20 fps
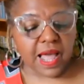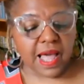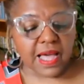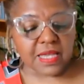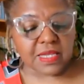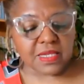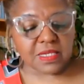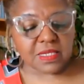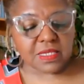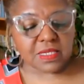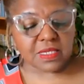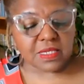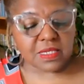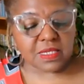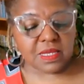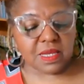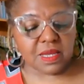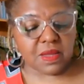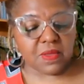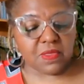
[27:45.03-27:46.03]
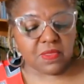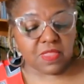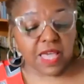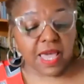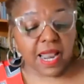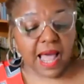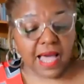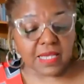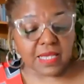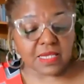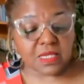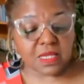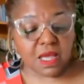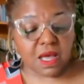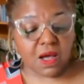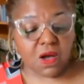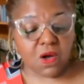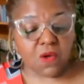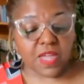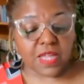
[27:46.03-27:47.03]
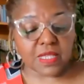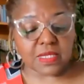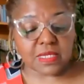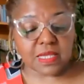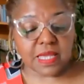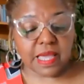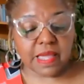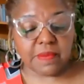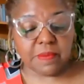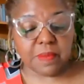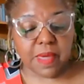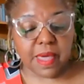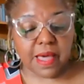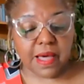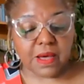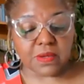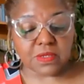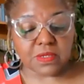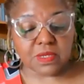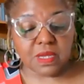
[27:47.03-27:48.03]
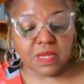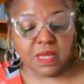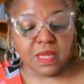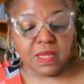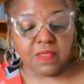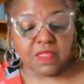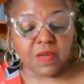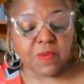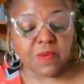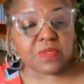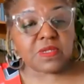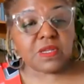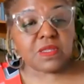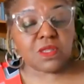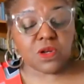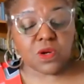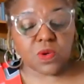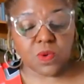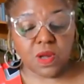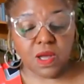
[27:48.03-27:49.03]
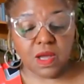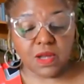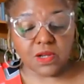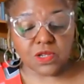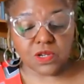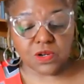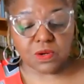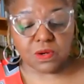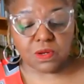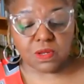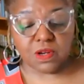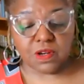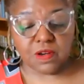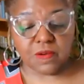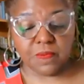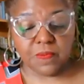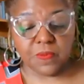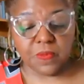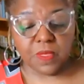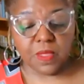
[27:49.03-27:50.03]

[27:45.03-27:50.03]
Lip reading: I saw that same mouse that was in the garage earlier.